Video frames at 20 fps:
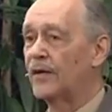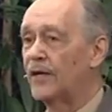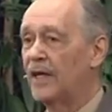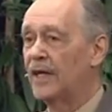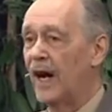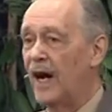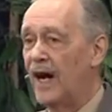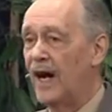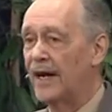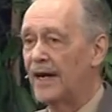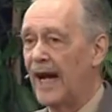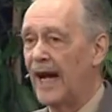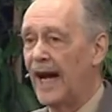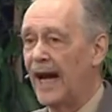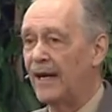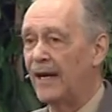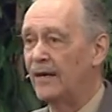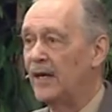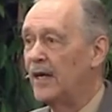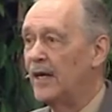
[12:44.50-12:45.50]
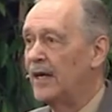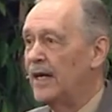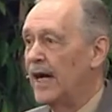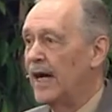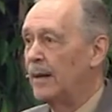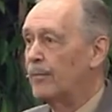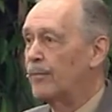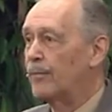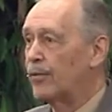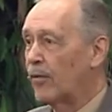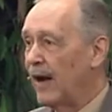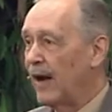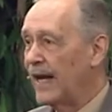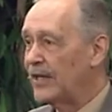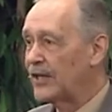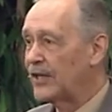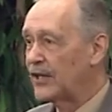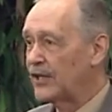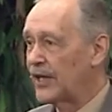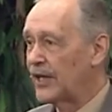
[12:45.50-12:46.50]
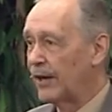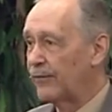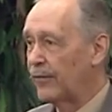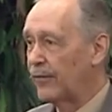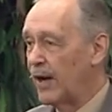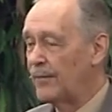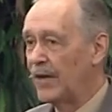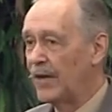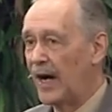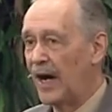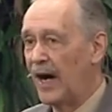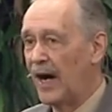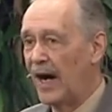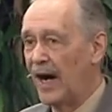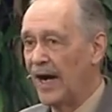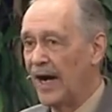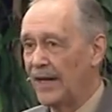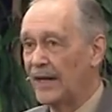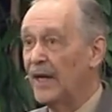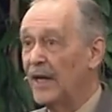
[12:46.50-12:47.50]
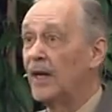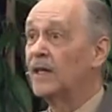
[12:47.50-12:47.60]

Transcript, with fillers: God and embraces it from the heart.